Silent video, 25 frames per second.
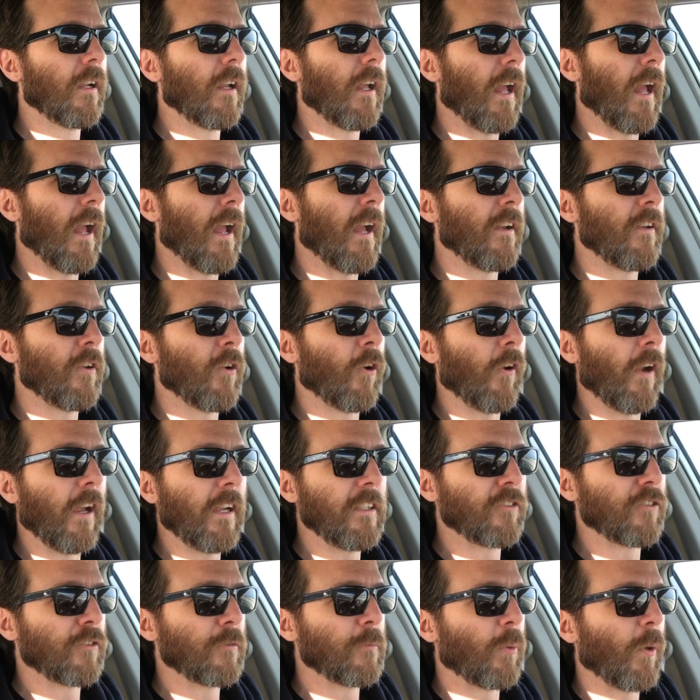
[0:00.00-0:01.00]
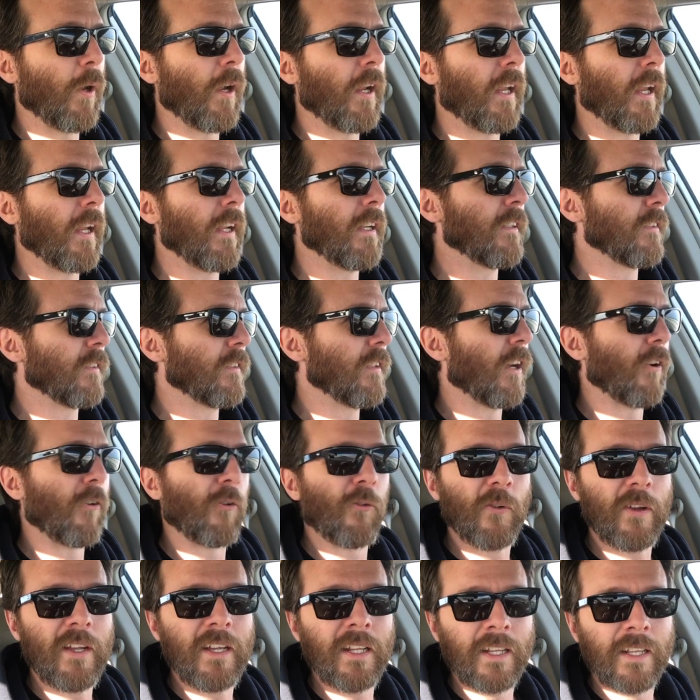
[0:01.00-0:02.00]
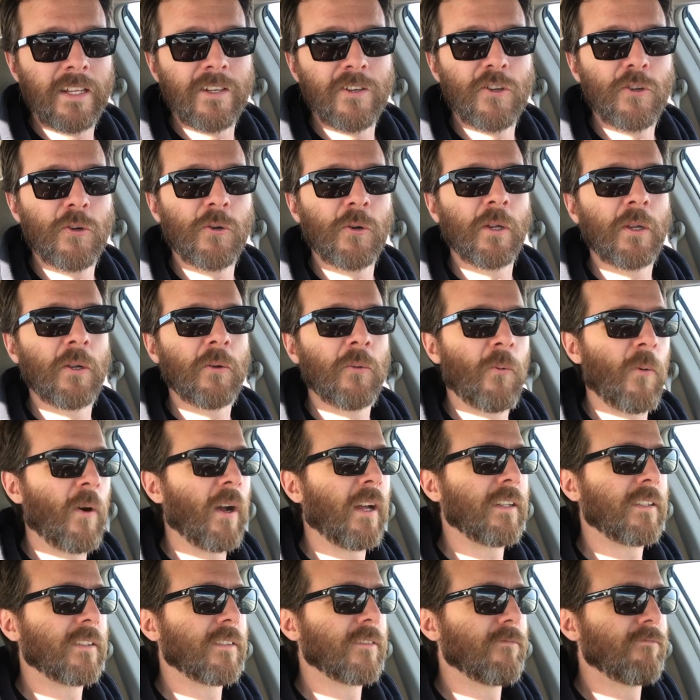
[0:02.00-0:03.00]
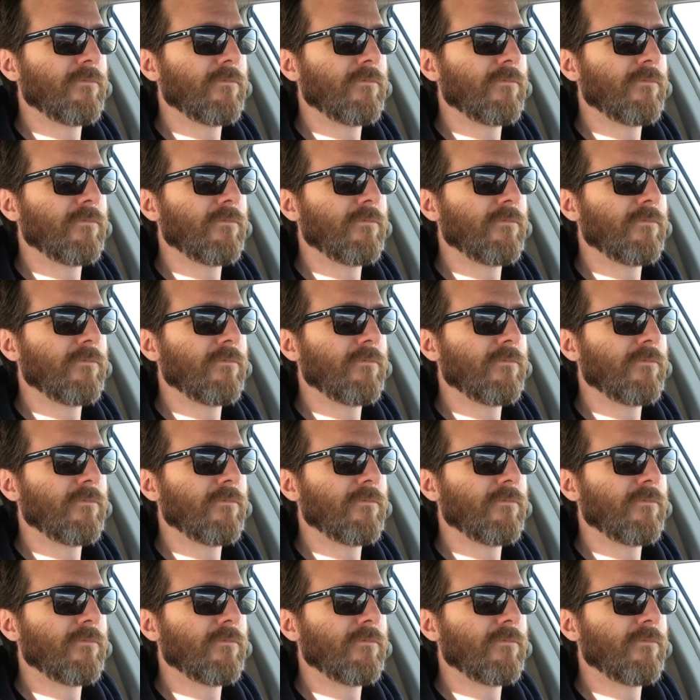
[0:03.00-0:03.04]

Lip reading: and your engine braking is not really doing what